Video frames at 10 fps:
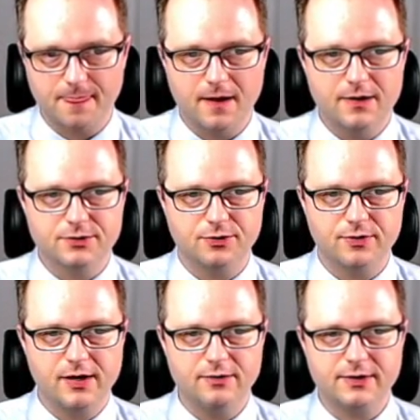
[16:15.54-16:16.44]
So
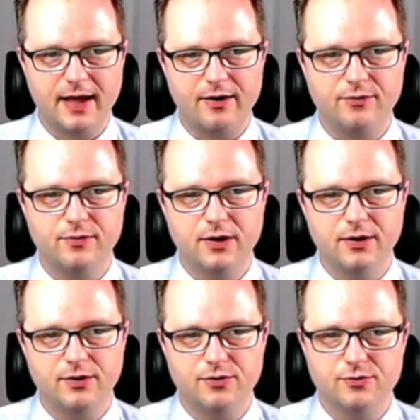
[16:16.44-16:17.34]
here's how
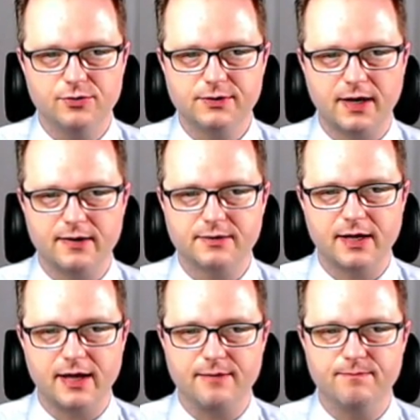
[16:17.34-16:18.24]
you cite
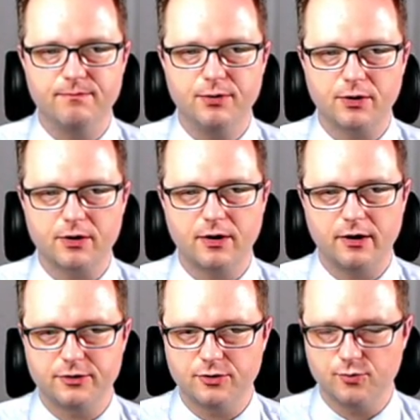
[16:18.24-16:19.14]
a book on
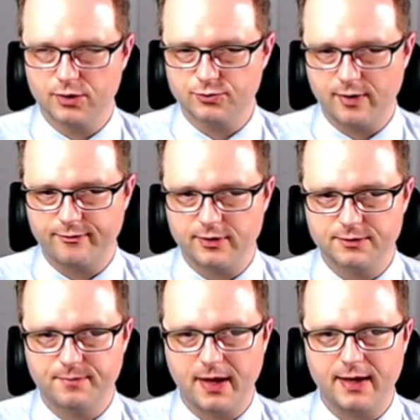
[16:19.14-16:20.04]
your works reference
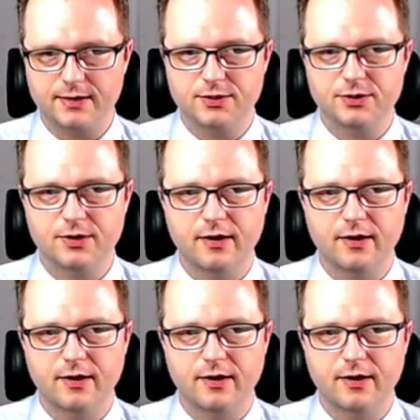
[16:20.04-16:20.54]
page,